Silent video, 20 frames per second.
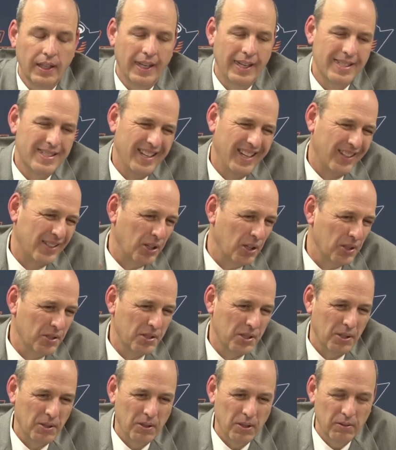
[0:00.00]
it's like our
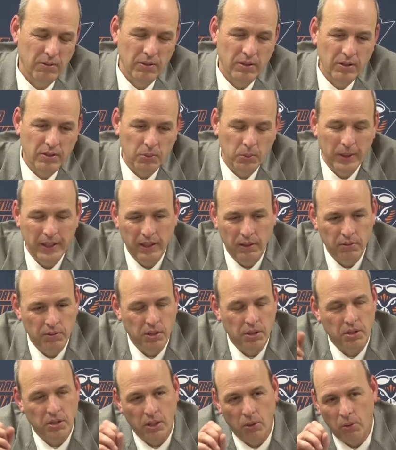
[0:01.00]
turnovers. We don't
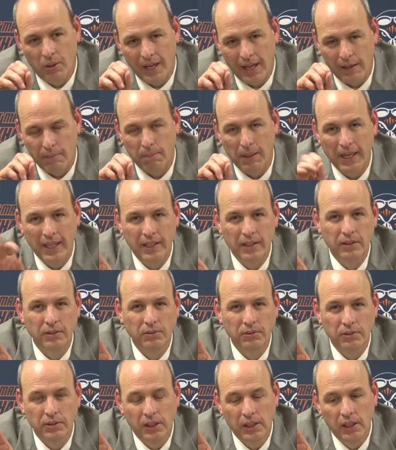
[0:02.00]
just throw it out of
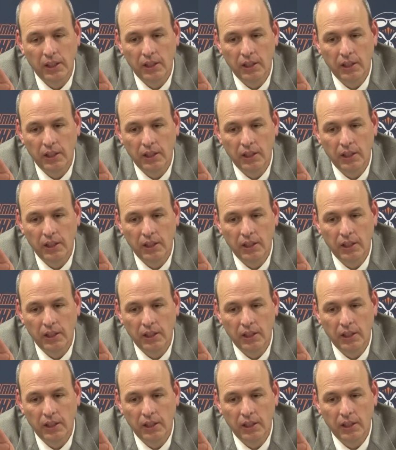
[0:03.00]
bounds.